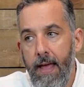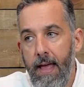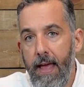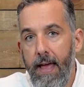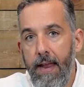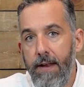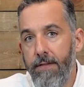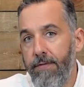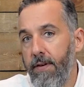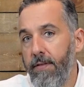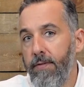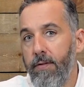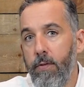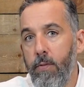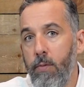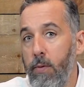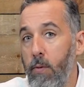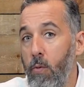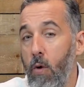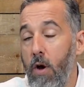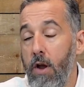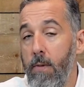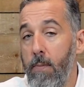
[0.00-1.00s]
And if ever
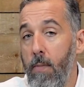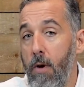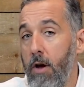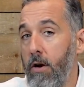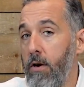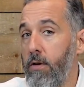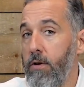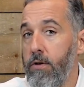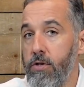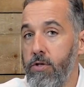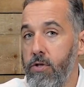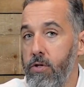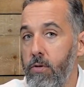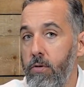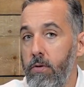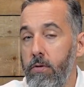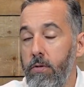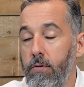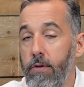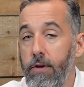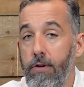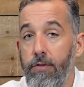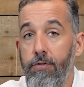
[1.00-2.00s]
we wanna monitor
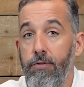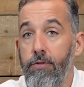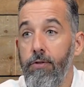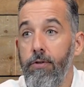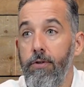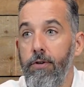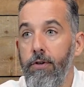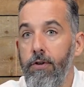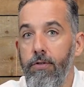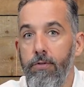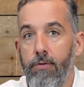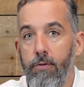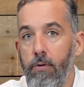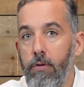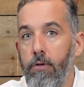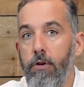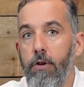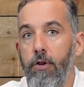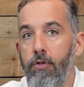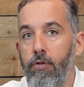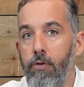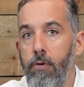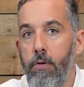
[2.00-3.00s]
a certain solar
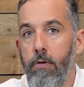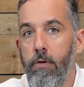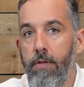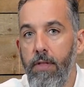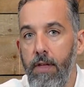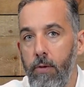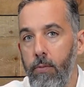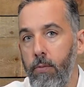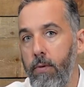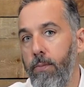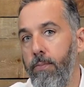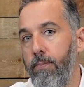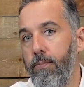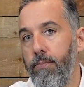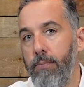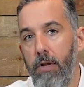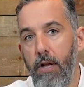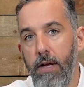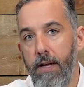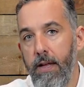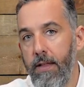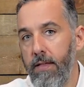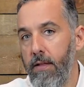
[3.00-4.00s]
controller, then we
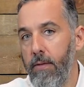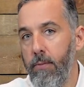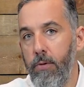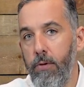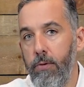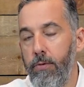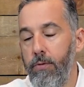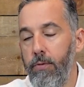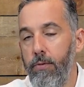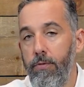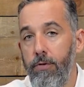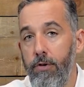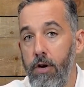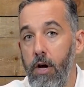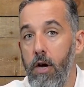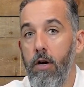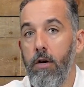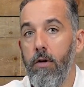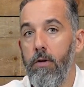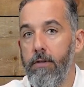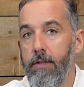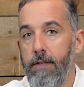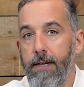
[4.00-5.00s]
plug in the Bluetooth
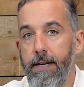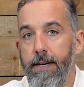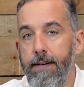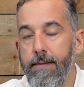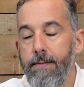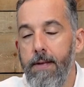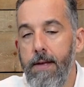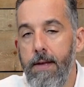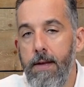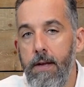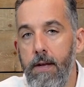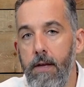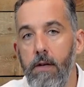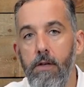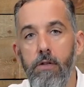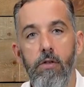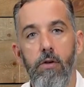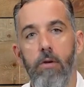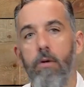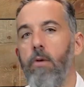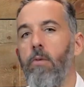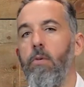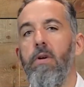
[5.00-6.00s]
dongle in it.
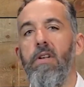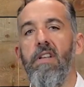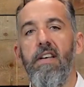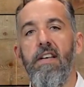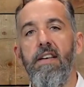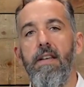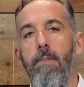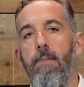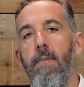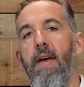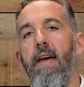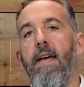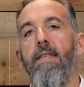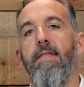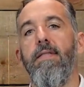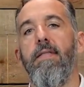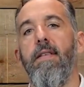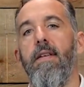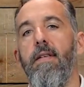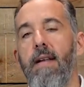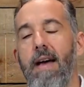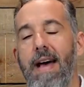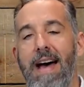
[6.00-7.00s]
So it really
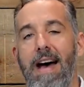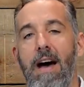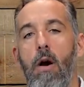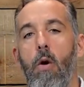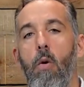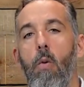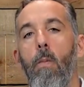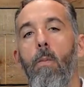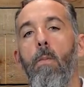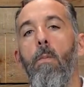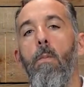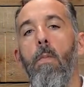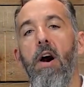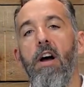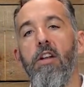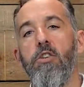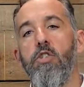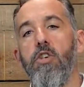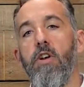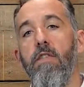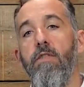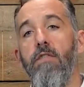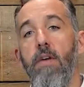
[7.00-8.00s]
depends on how
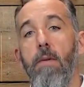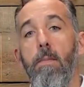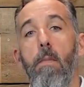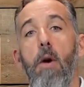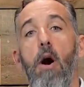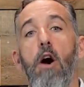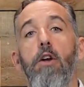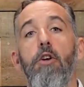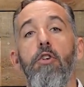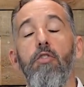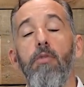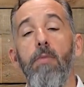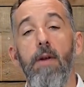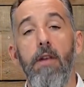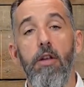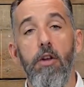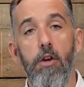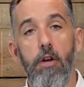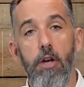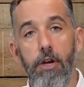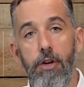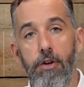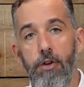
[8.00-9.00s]
much of the monitoring
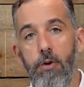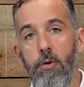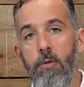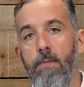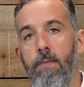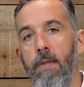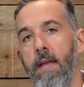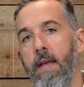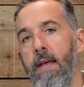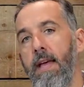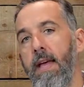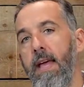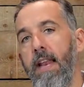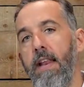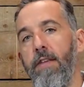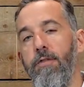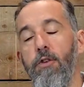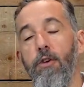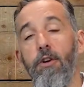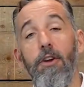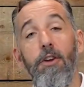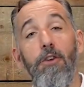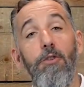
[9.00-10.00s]
you're going to do. And
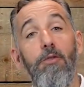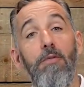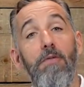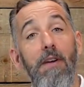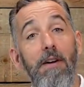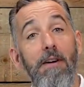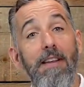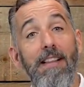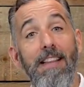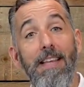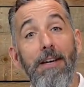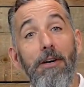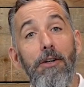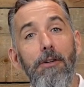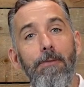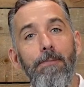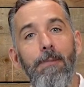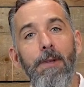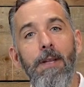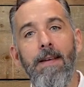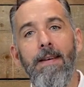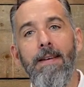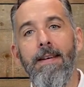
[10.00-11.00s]
if you're going to do very little,
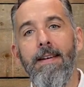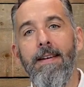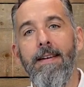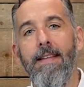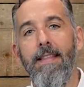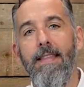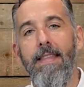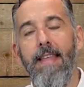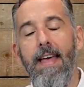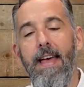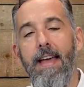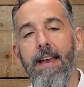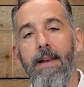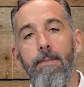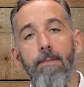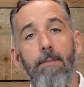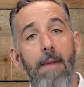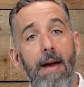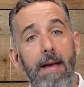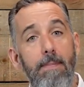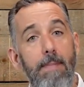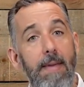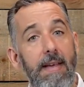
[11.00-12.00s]
then it
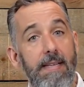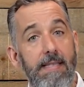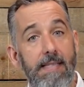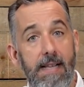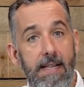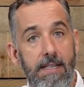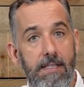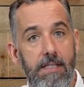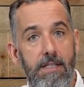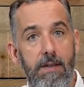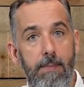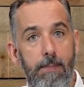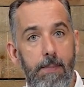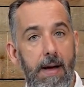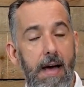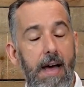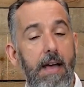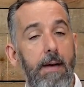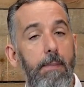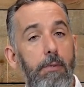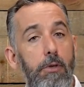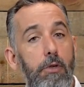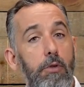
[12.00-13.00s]
might make sense to
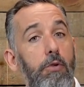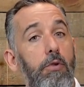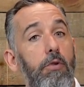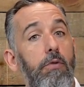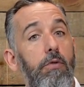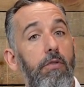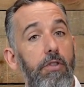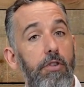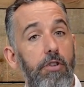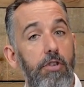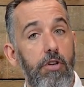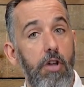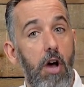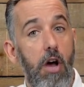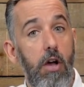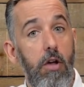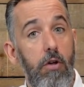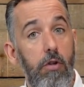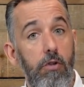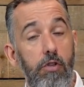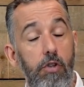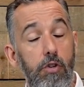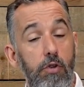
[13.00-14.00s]
buy a Bluetooth
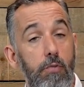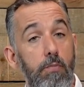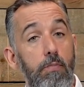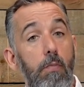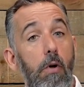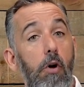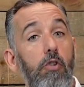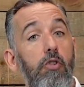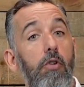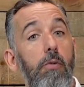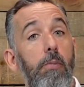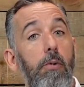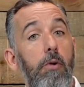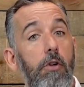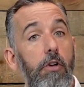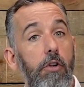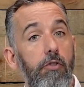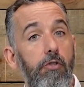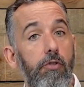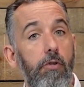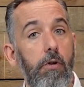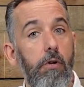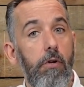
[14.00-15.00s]
dongle to do multiple
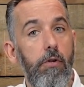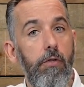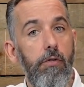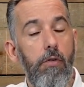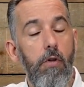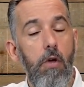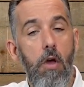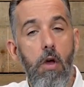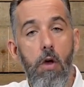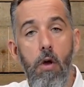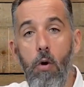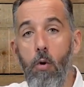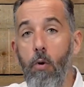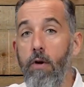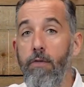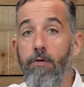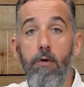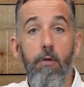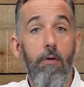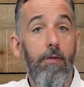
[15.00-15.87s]
controllers. Or if